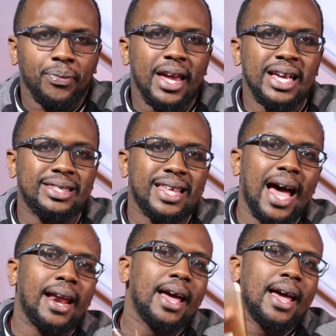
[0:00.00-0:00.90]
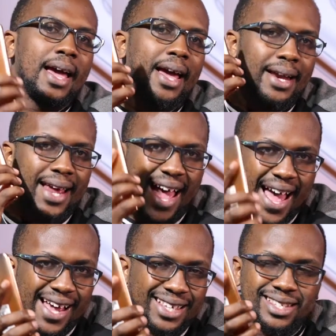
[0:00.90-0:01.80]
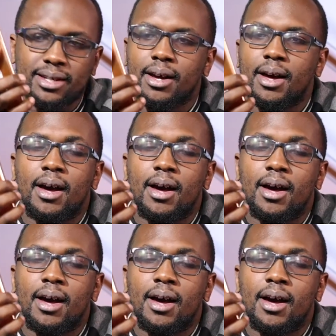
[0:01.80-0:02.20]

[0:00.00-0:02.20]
is that it has